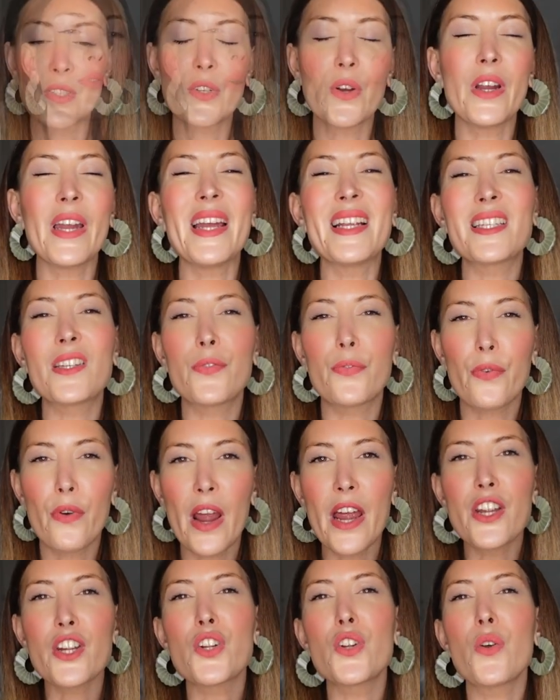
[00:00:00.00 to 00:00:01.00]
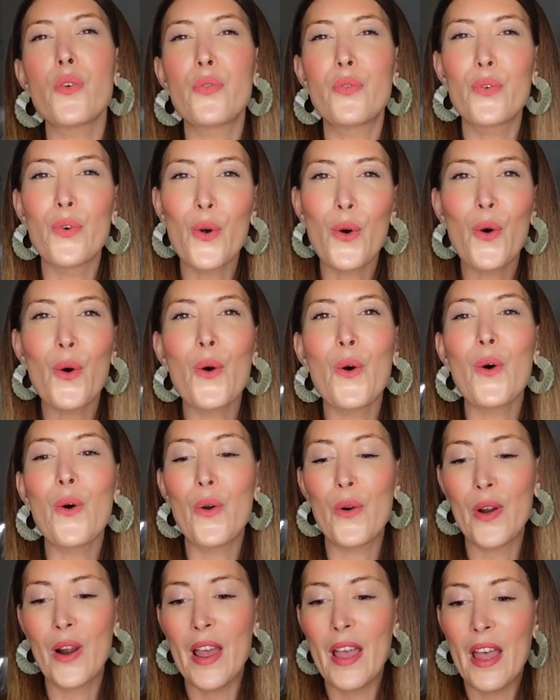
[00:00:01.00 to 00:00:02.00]
So it's fresh,
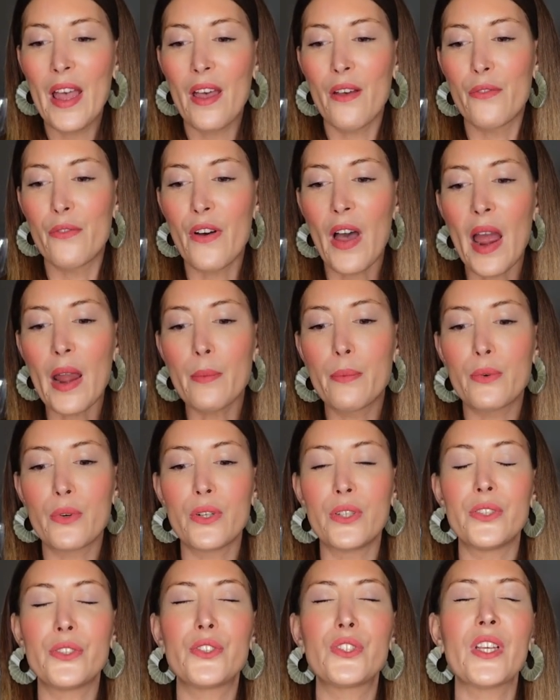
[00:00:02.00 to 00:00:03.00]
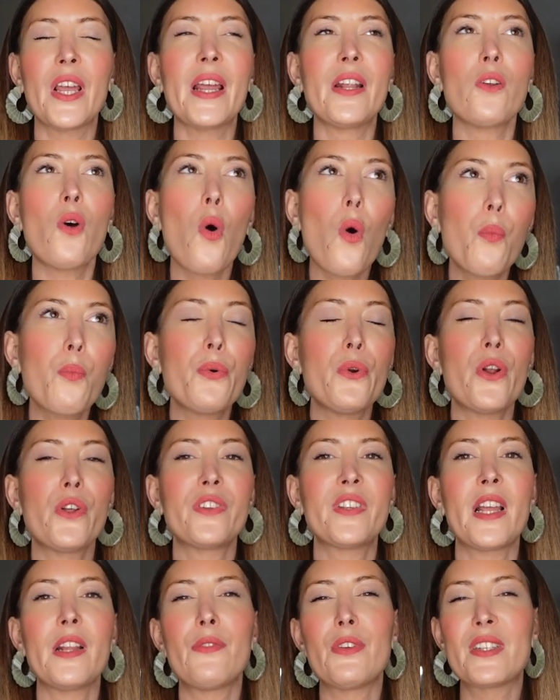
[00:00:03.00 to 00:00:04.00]
floral, vibrant, and
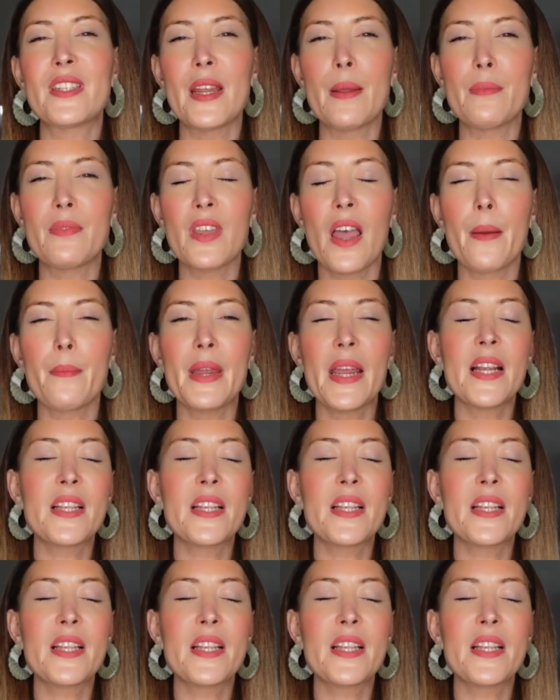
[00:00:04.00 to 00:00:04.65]
opulent at the same time.